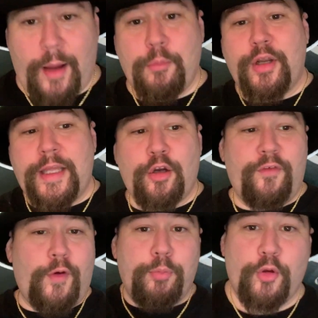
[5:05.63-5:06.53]
I'm going to get
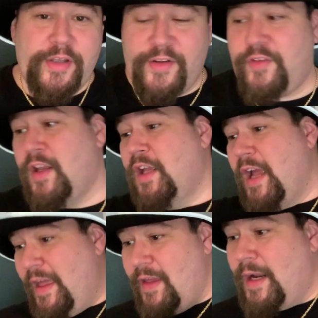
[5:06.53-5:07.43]
off, upload this,
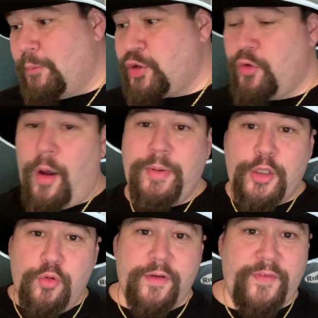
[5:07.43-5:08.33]
and then I'm sure I'll be
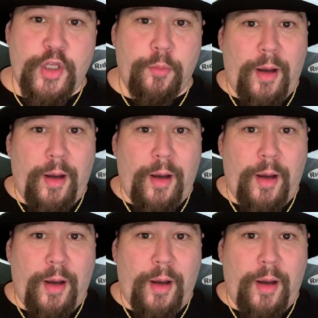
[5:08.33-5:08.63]
doing a video